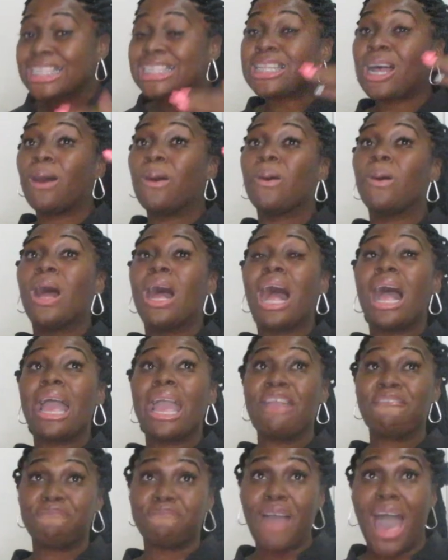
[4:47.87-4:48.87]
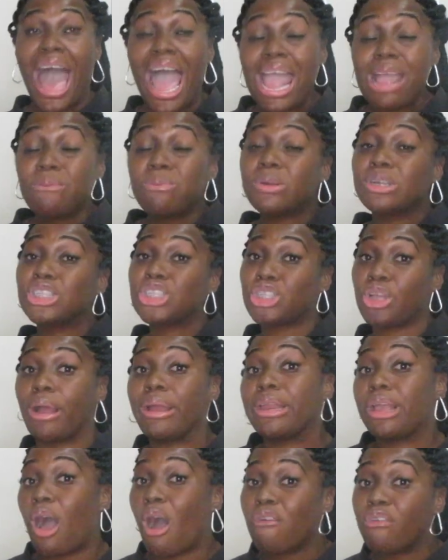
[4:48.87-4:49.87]
So if I were
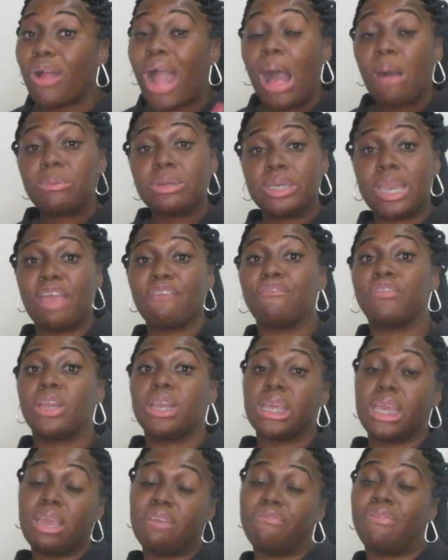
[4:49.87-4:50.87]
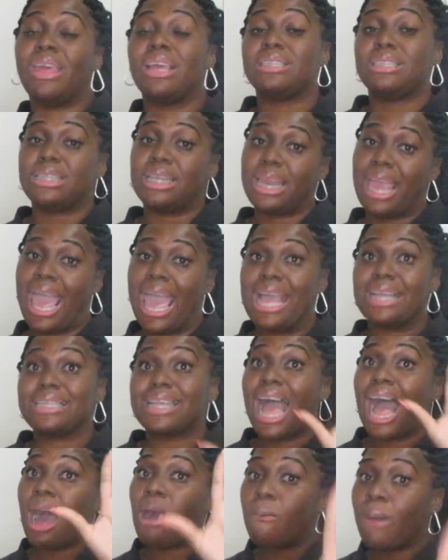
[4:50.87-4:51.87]
starting over, I would definitely invest in
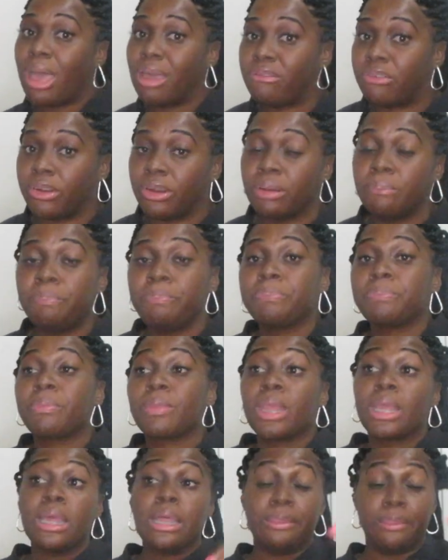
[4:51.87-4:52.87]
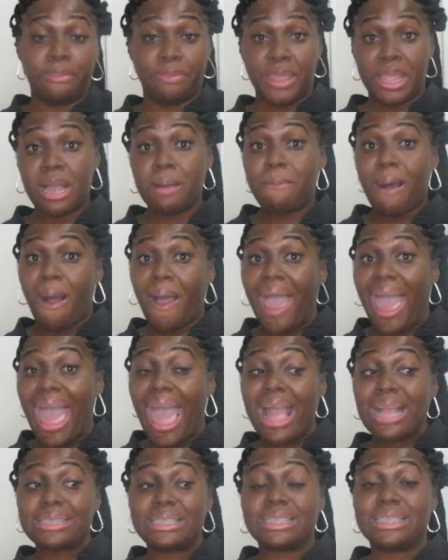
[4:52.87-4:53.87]
ads. However, the thing about
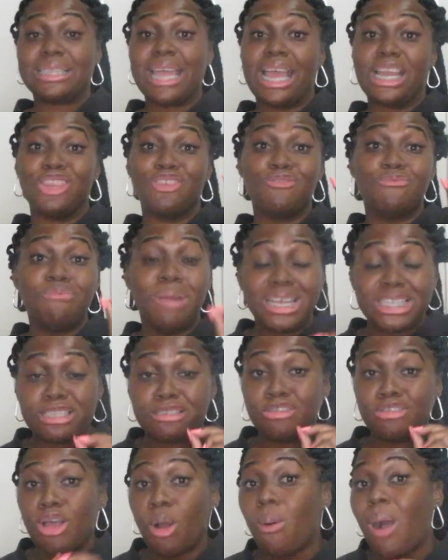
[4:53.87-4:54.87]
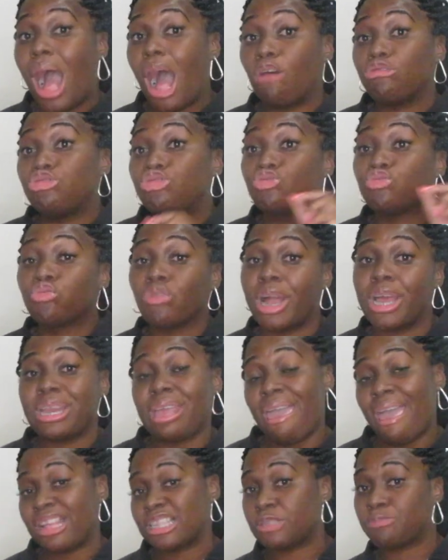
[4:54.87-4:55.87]
ads is that you must know how to run
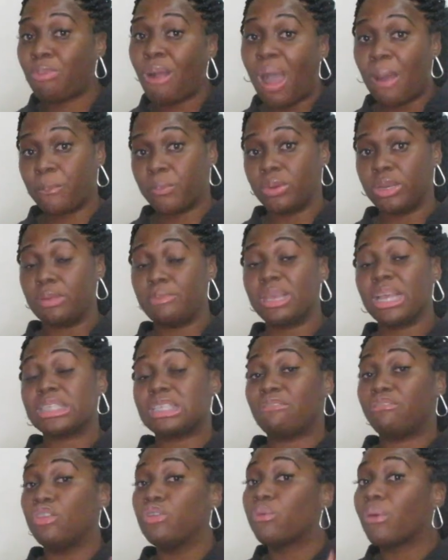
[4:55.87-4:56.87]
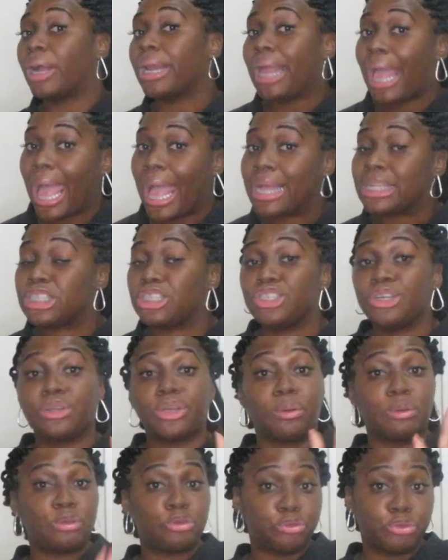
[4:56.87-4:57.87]
ads properly, because if you run ads and you
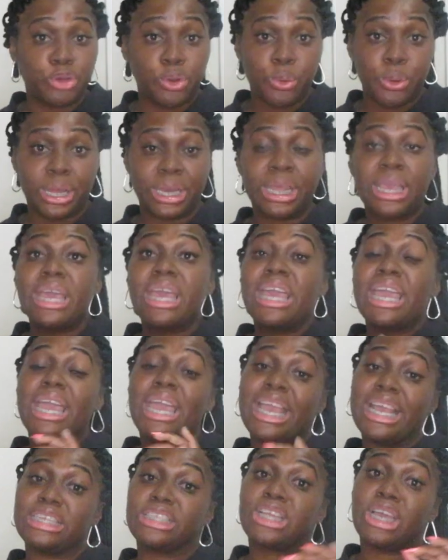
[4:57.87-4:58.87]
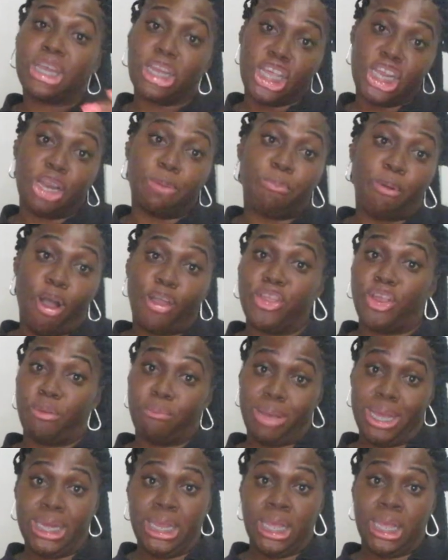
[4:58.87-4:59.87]
don't know what you're doing, it's gonna eat up all
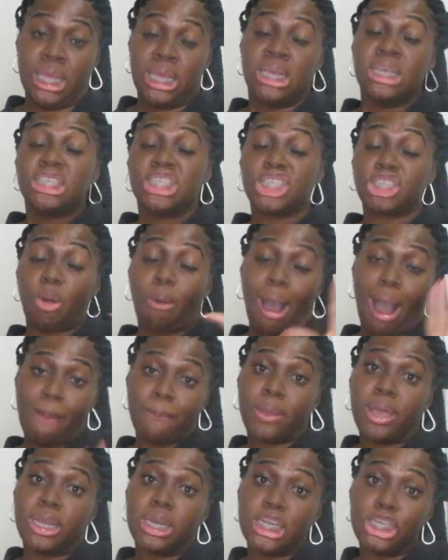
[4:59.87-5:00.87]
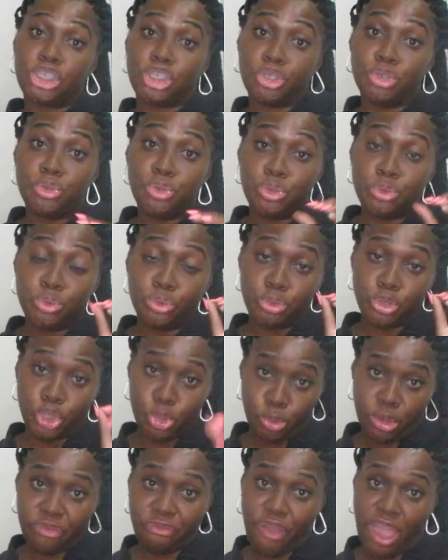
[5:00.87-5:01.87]
your money. So I'm gonna do
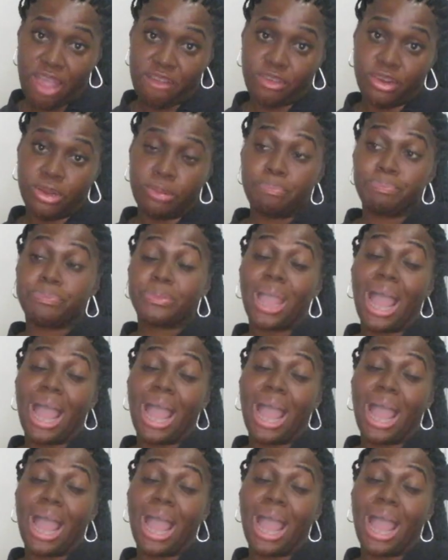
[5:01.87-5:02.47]
you a favor.